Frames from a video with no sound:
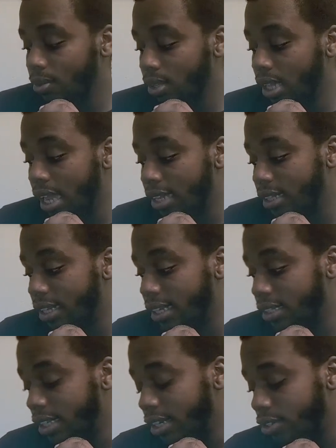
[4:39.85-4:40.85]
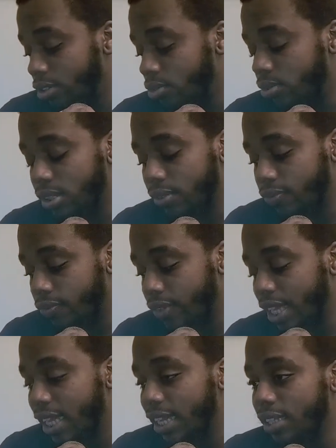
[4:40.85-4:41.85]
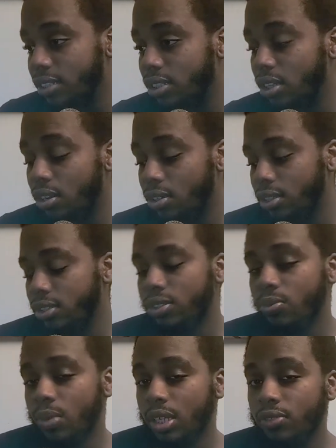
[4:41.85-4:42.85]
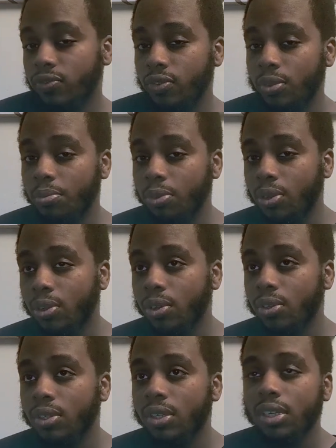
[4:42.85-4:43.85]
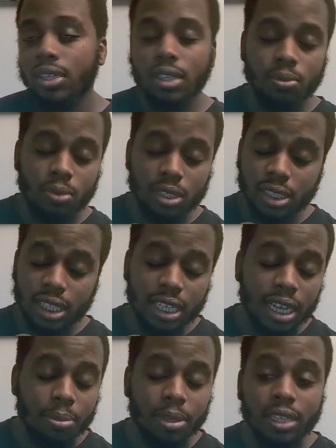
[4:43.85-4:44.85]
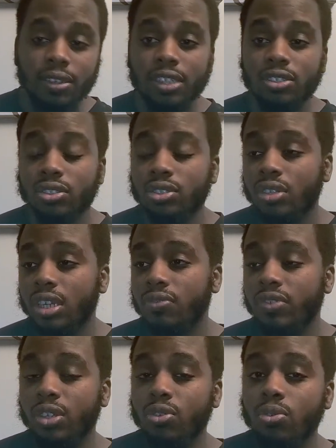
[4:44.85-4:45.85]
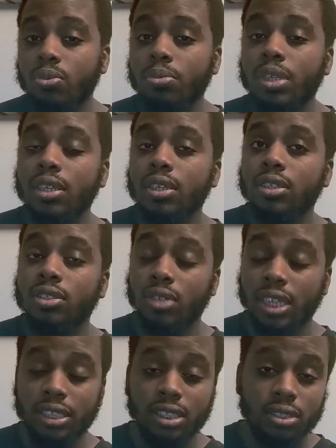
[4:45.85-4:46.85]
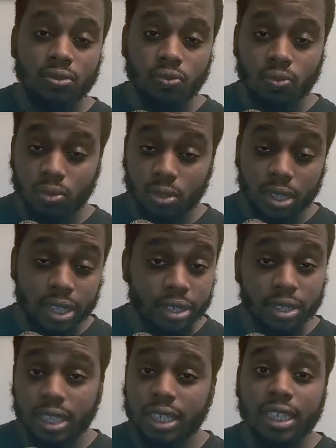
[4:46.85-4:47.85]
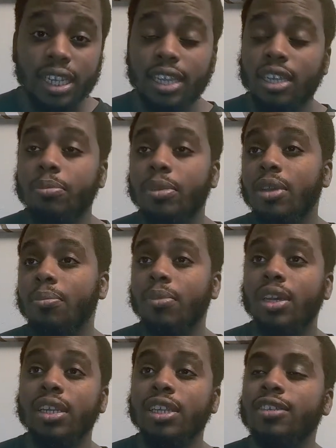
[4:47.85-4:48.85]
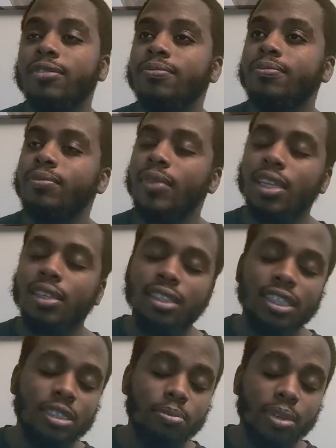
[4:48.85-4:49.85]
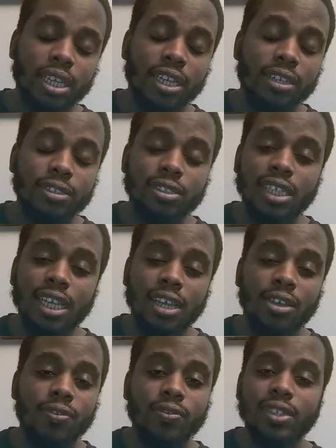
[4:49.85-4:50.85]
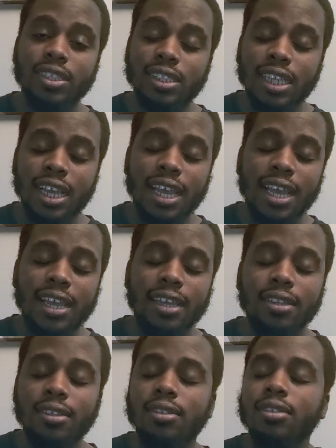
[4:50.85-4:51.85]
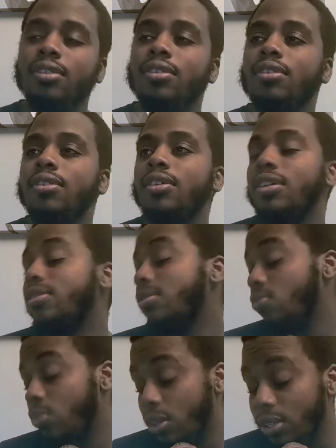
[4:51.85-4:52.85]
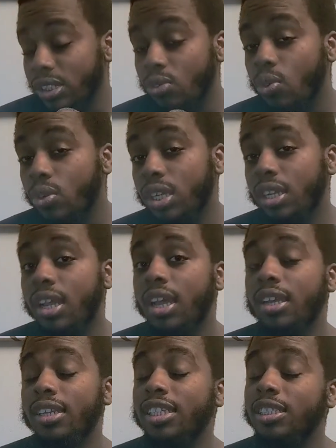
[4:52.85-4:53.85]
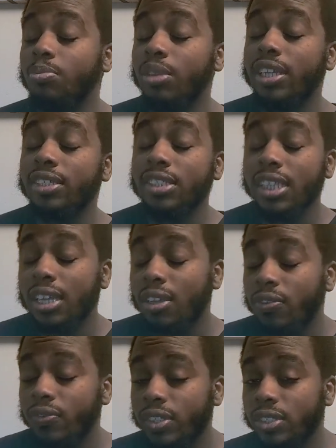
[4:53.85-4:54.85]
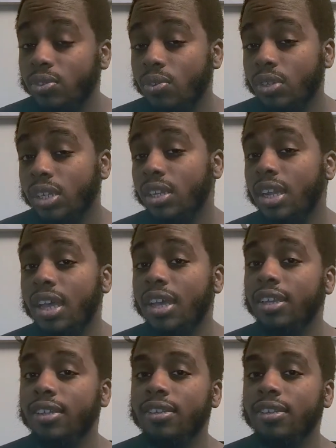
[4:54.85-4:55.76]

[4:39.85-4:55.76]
I think they're using fans' hunger to watch football. And once again, I believe they're just trying to recoup so they just literally thinking about money. That these players' health is at eh, well, it's on the line. These players' health is on the line.